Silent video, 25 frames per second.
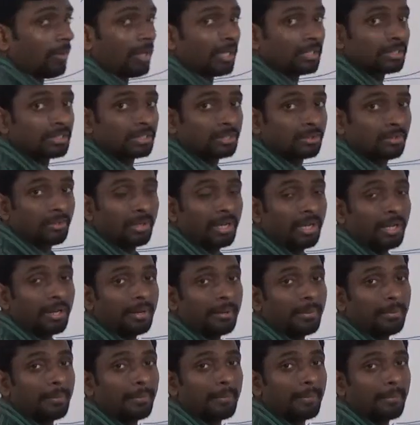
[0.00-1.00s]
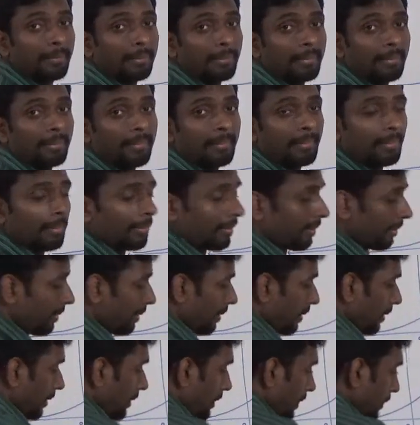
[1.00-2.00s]
to x square.
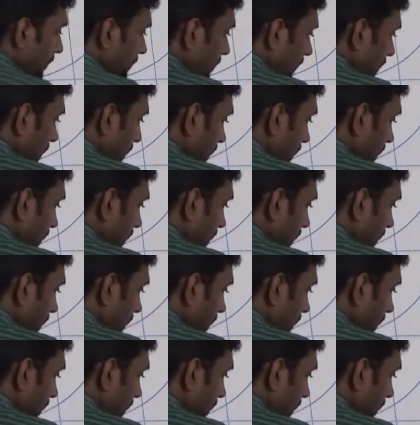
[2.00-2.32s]
This is